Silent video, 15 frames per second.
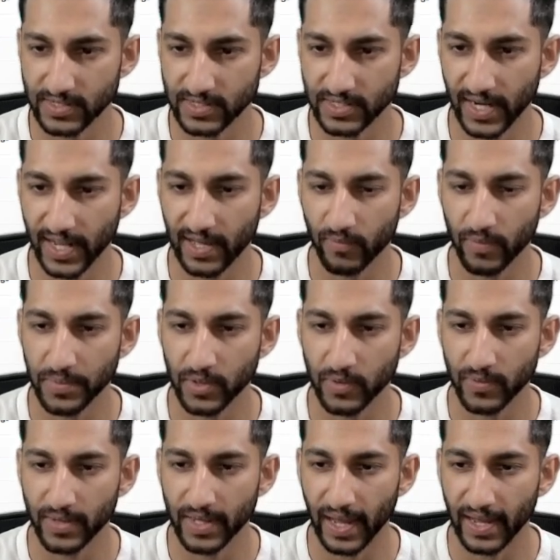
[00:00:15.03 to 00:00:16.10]
and today I will be
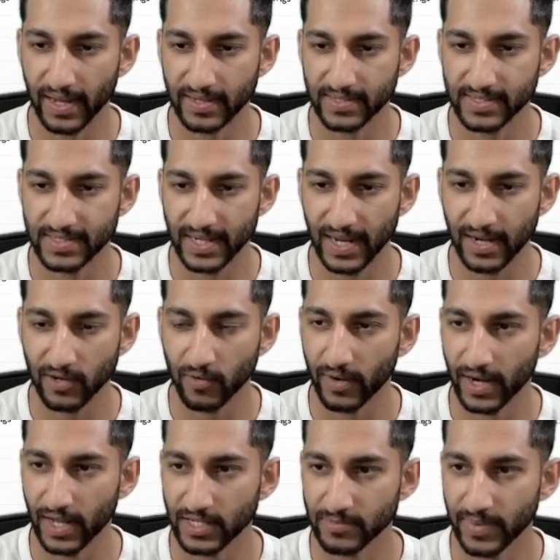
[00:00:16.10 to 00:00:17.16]
doing a technical analysis